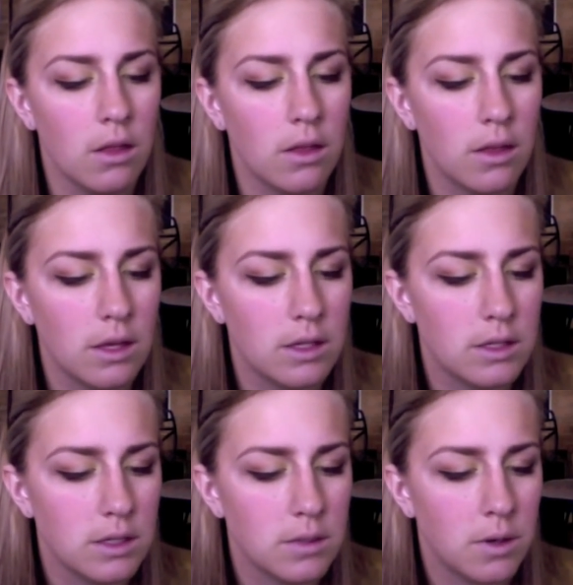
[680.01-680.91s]
This
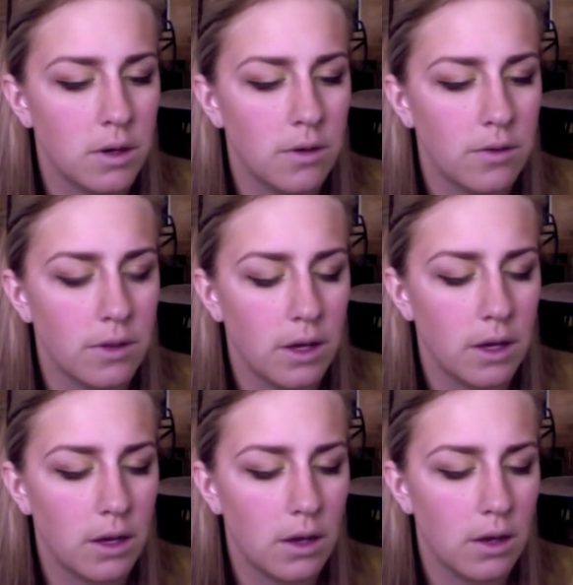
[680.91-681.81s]
is one of
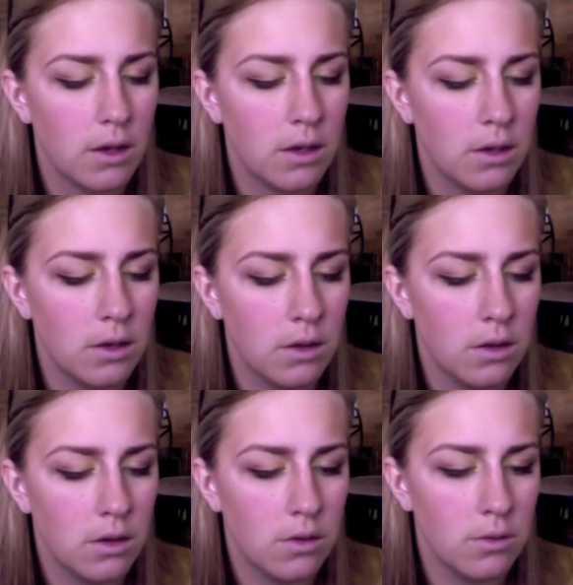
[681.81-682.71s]
the
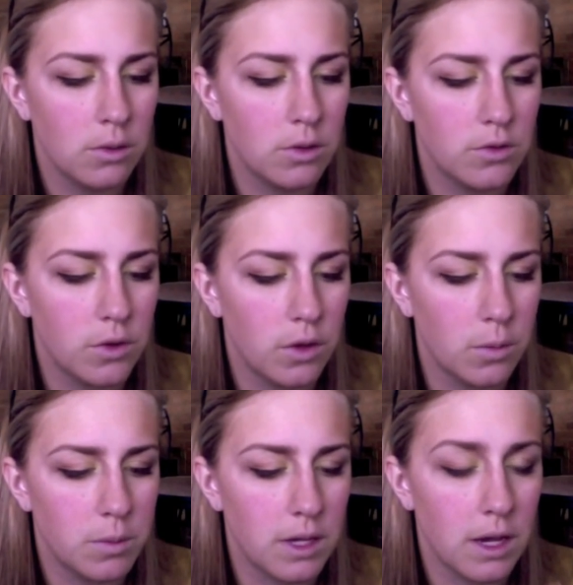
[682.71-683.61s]
Rouge
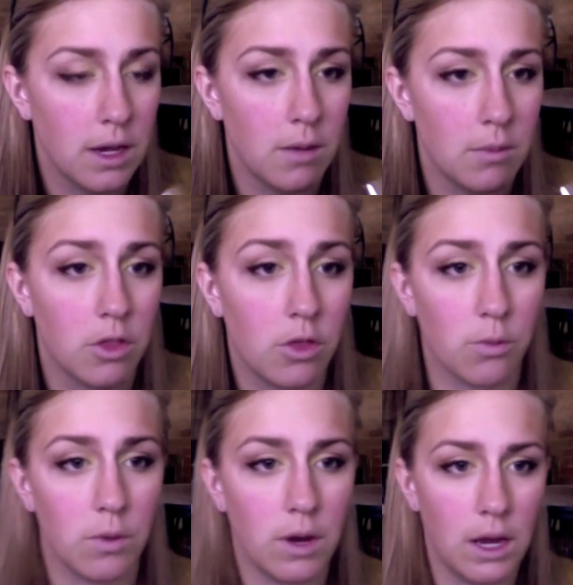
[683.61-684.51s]
Volupte number
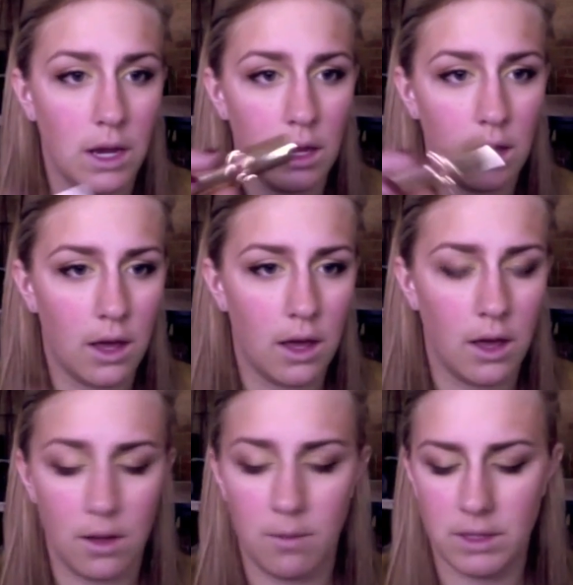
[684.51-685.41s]
3.
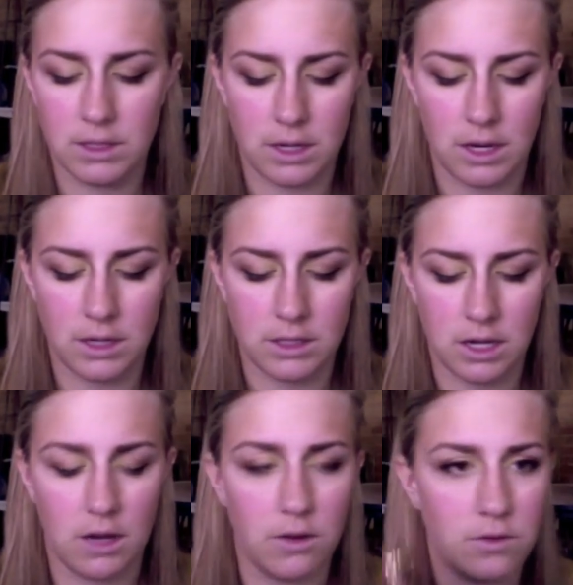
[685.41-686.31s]
It's a nice
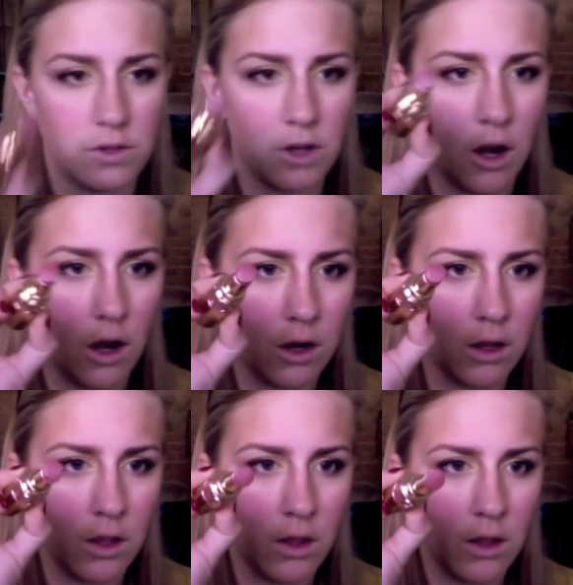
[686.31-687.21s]
kind of dark,
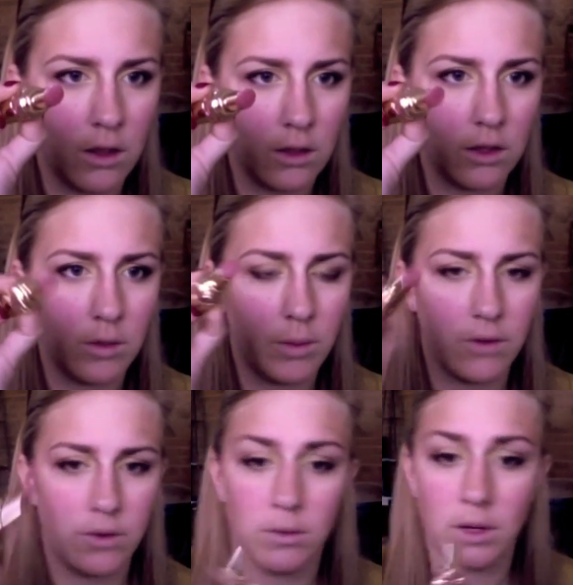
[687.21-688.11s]
little bit
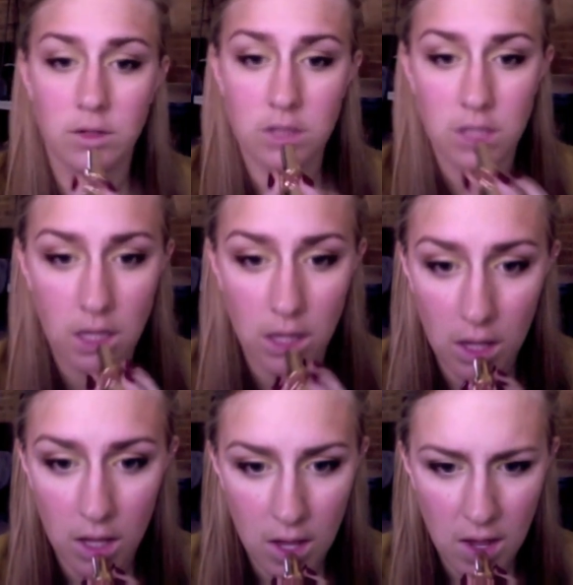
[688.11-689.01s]
of a rosy
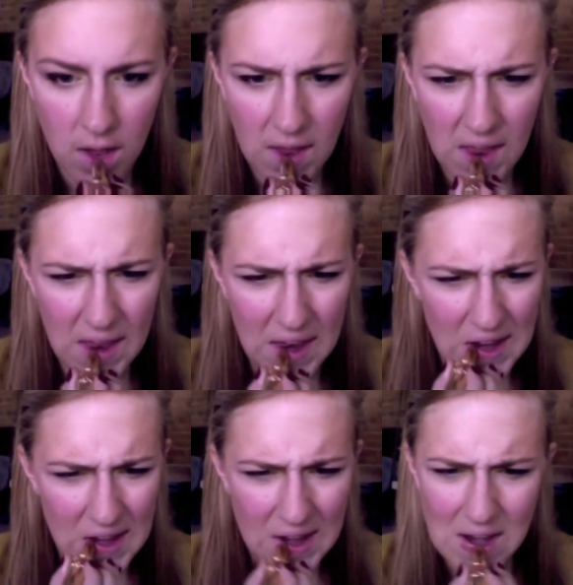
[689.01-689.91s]

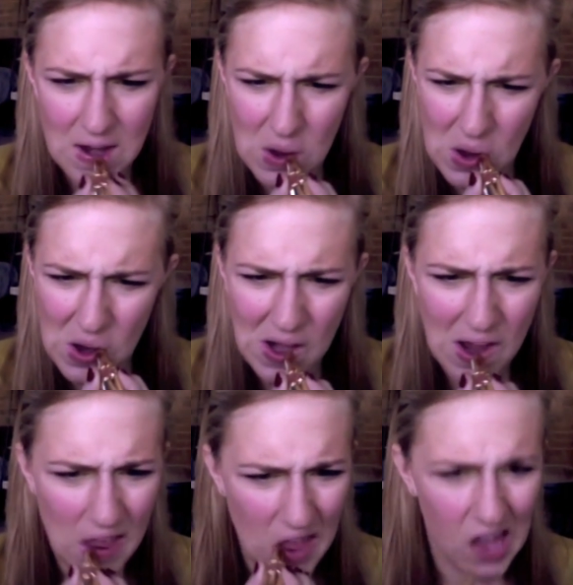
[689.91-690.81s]
nude.
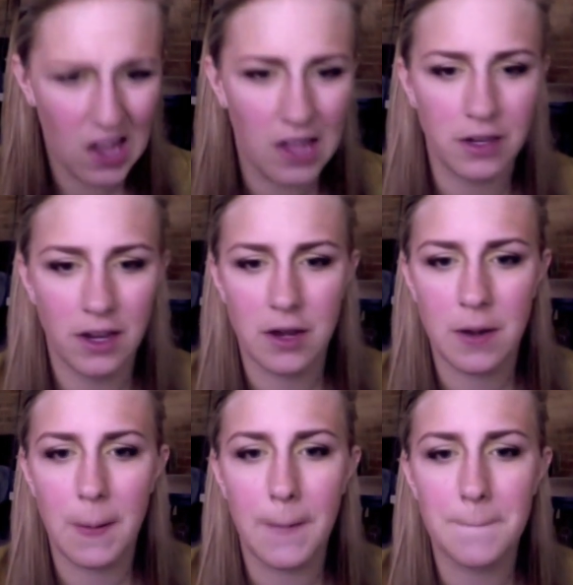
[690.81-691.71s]
Well, not
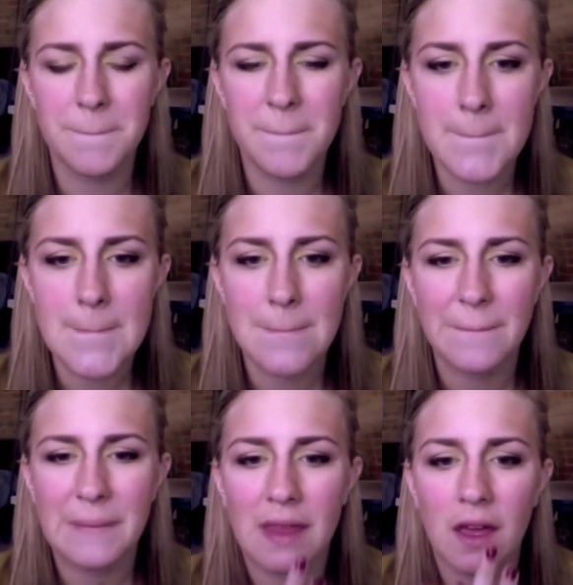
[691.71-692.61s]
nude.
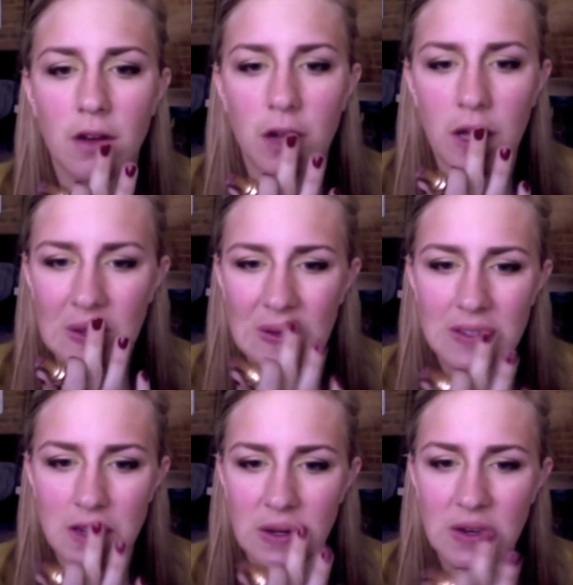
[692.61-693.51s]
I don't know, I guess I
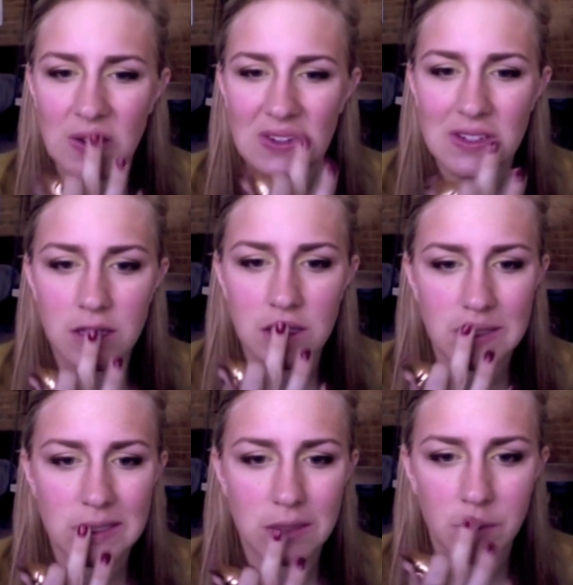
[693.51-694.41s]
say nude just because
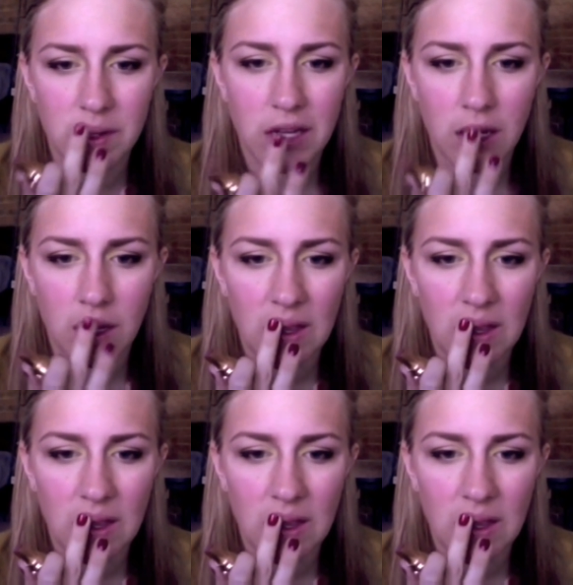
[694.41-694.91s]
it's a pretty